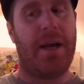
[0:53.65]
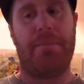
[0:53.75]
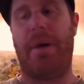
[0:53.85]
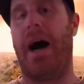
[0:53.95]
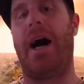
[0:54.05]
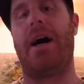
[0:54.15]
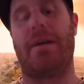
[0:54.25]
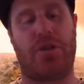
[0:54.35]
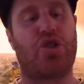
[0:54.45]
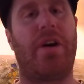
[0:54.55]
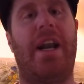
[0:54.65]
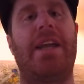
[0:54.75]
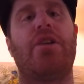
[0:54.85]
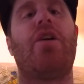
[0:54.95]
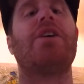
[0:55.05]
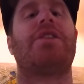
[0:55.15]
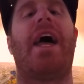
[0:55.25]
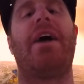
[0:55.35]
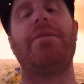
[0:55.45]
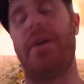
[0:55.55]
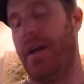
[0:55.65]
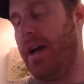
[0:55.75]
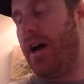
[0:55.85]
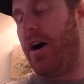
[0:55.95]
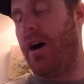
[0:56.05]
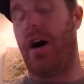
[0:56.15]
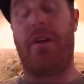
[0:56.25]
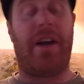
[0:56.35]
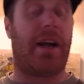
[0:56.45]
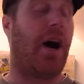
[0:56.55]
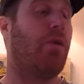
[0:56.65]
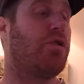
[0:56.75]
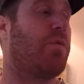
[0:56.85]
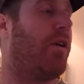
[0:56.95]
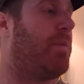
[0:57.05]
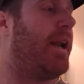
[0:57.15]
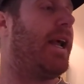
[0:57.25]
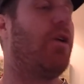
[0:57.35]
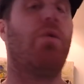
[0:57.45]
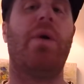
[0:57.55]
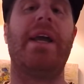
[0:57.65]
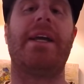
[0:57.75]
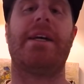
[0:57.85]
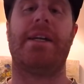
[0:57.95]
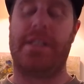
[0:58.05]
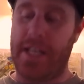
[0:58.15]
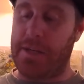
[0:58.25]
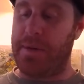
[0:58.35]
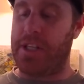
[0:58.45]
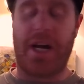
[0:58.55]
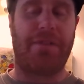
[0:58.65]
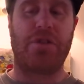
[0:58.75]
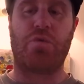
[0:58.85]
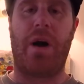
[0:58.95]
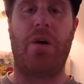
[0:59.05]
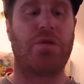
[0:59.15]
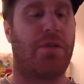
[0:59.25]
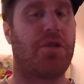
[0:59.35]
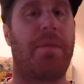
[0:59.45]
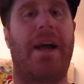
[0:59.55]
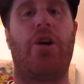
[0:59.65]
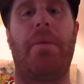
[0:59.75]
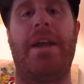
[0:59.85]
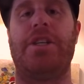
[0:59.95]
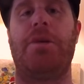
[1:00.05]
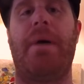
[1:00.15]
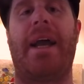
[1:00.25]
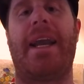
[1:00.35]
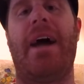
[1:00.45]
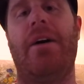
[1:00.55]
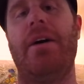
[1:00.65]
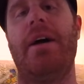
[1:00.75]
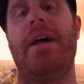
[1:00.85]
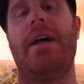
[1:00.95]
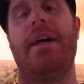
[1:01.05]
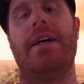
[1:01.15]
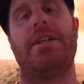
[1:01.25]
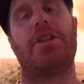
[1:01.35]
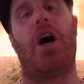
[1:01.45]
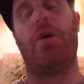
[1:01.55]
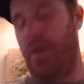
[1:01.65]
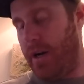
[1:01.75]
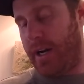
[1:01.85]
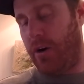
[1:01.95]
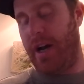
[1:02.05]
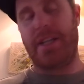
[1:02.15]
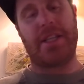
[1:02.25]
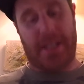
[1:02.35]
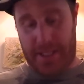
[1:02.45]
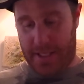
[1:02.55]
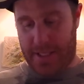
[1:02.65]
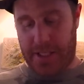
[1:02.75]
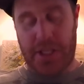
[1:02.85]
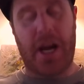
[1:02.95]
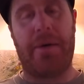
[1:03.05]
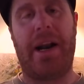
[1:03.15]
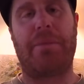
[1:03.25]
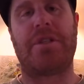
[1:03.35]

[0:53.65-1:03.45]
But sorry to let you guys down. I've had a cold as well. I've been ill all week. So that's been tough as well. So I've just about got my energy back now. So guys, this is going up